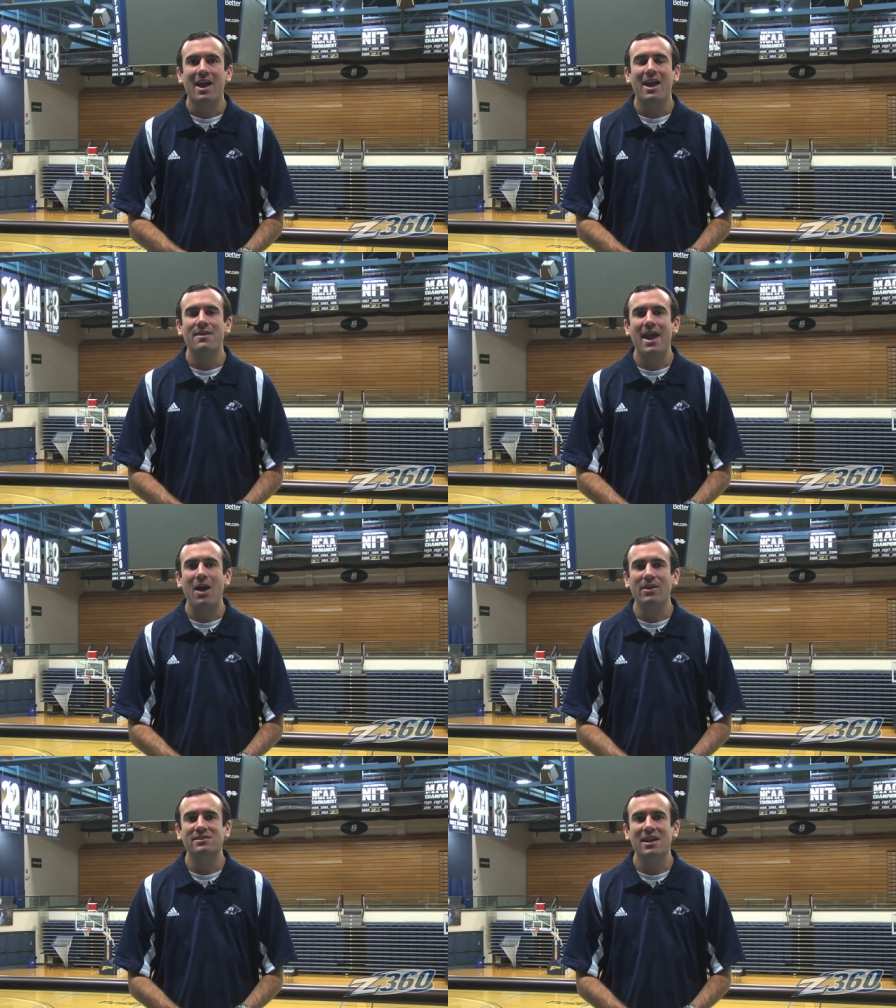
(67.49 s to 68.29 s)
And
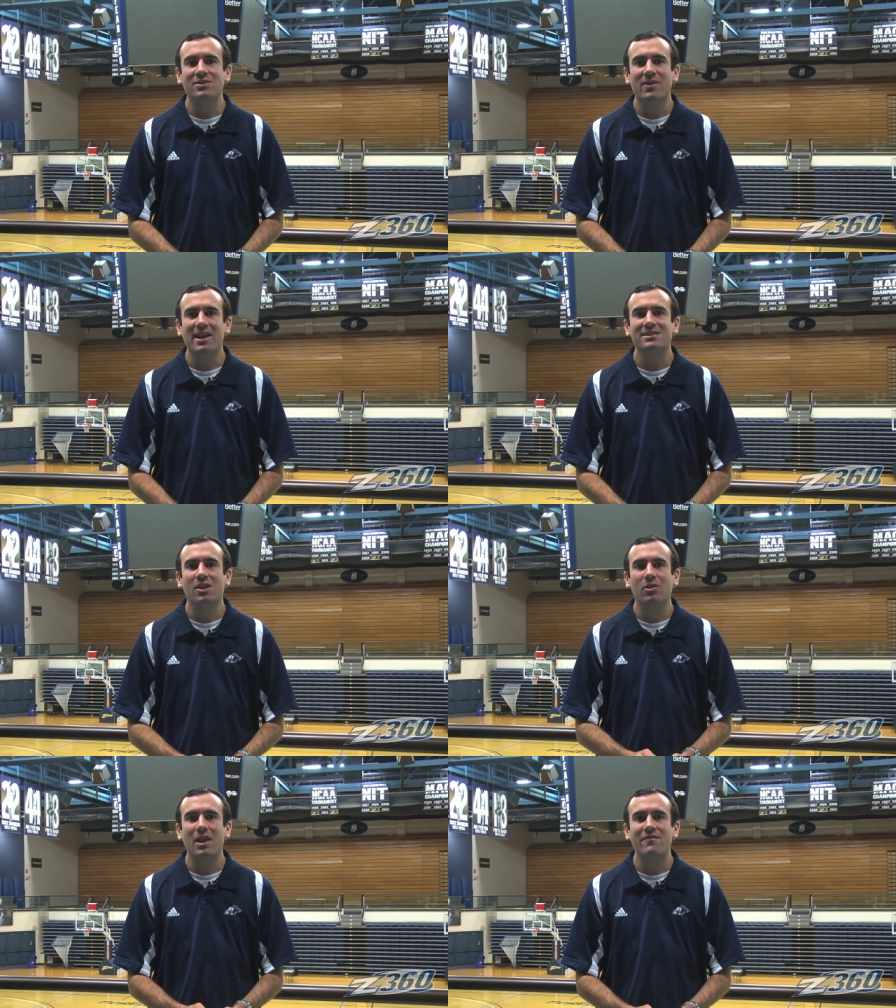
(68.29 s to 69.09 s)
now he's entering his
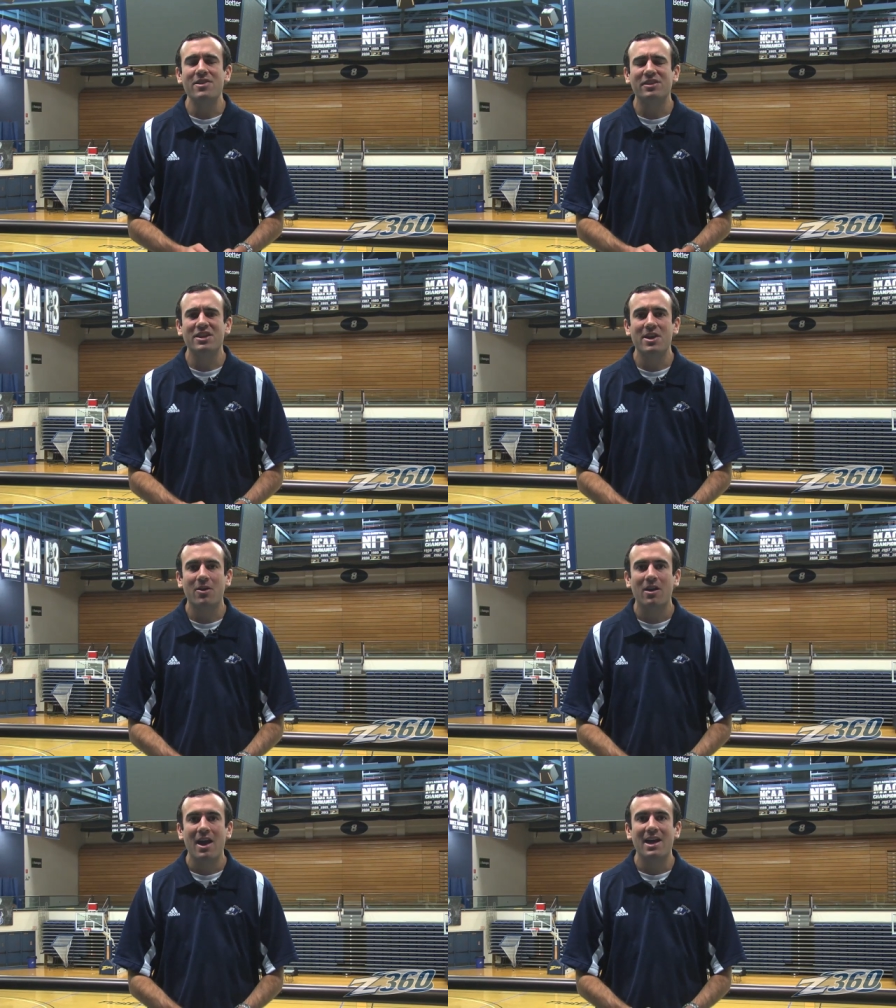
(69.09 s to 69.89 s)
11th
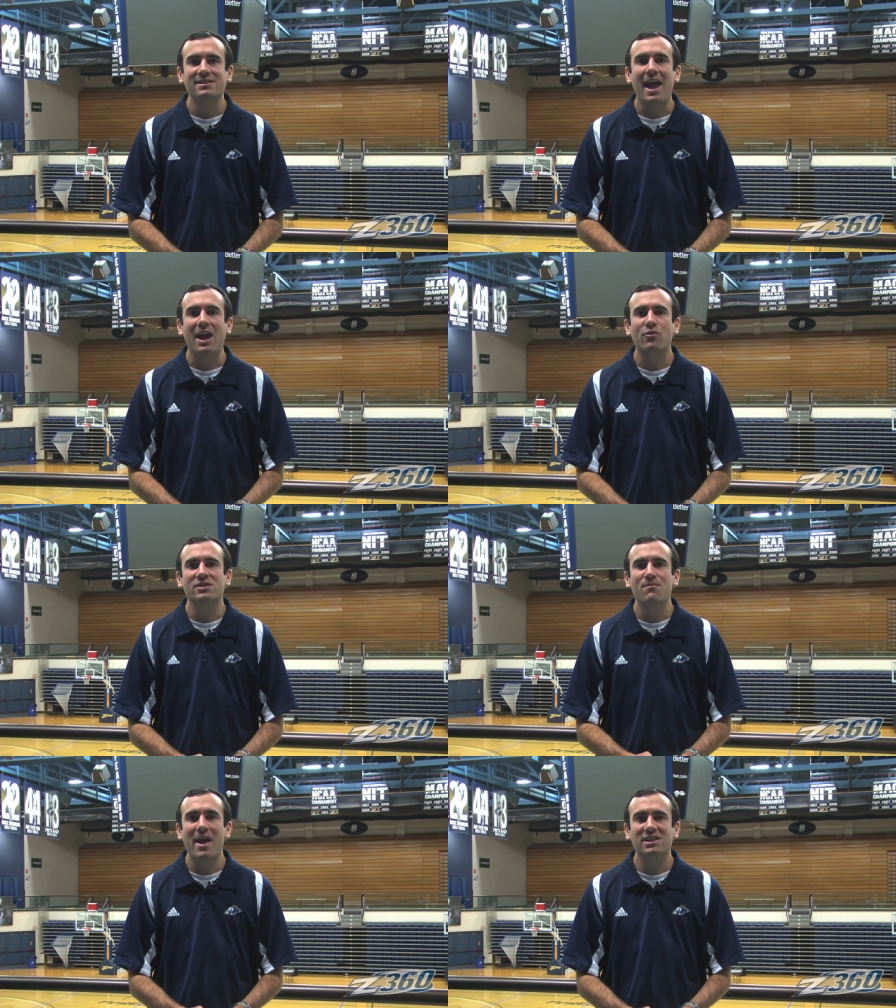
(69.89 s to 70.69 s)
year as
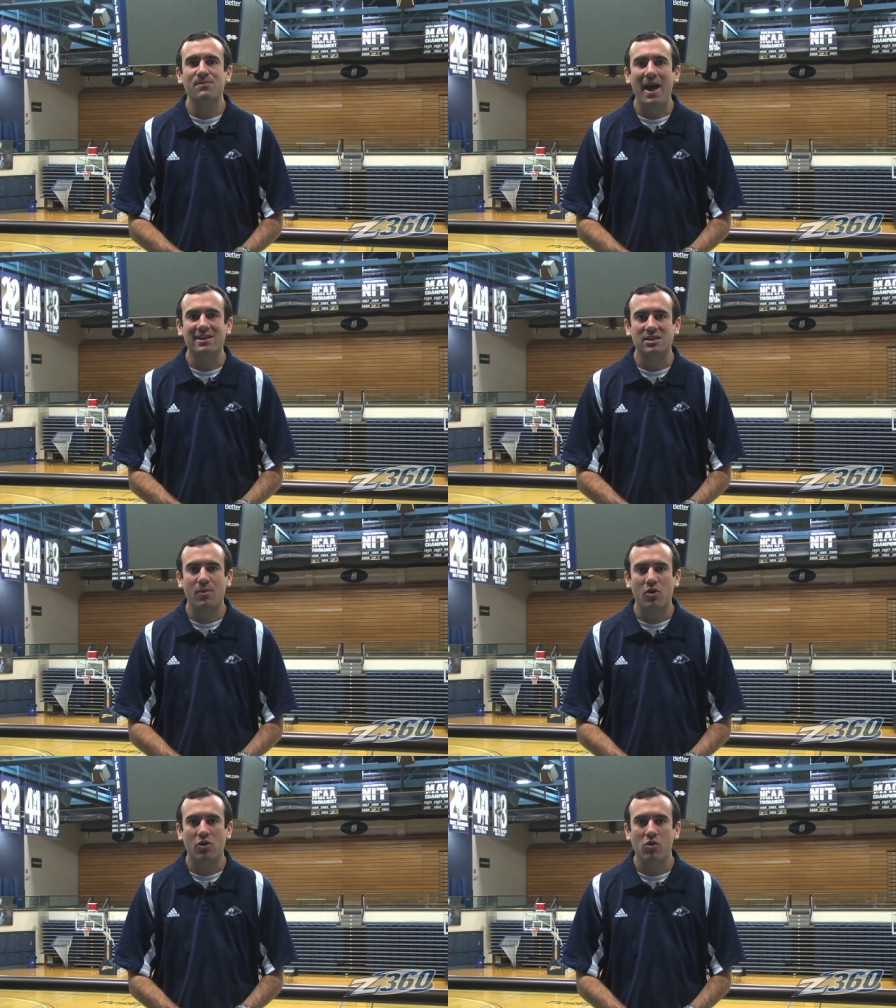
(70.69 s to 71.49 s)
Akron's men's
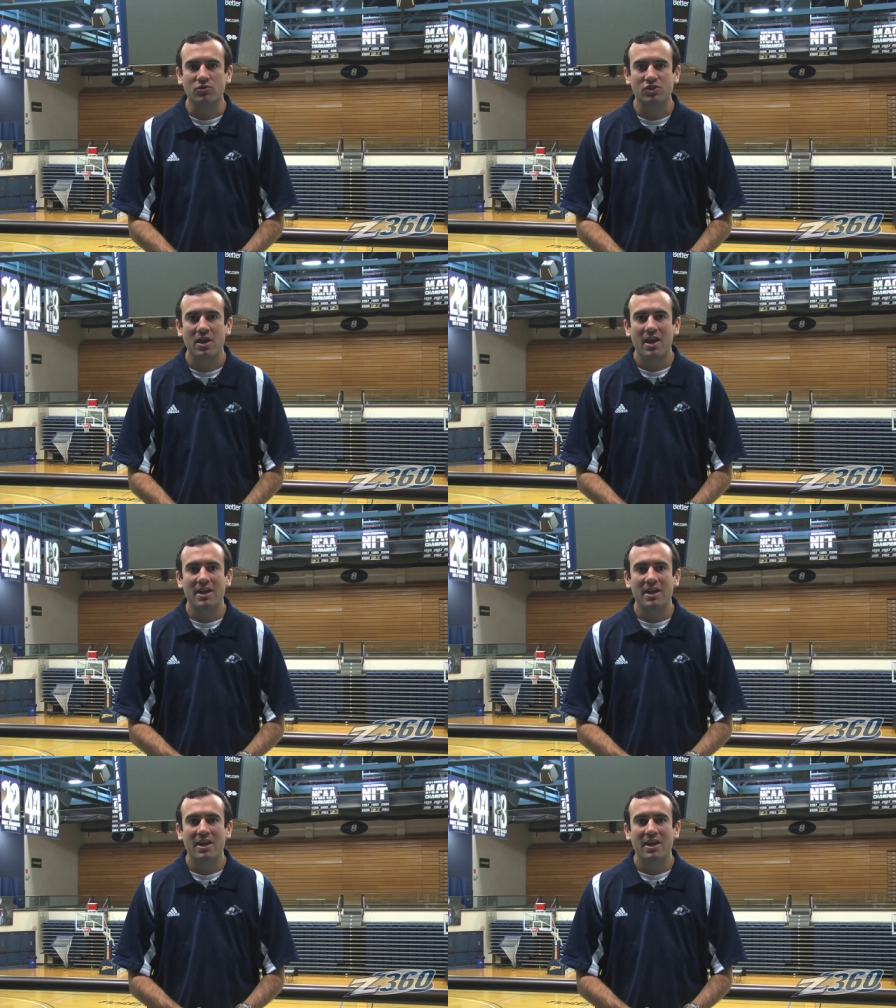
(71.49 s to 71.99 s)
basketball coach.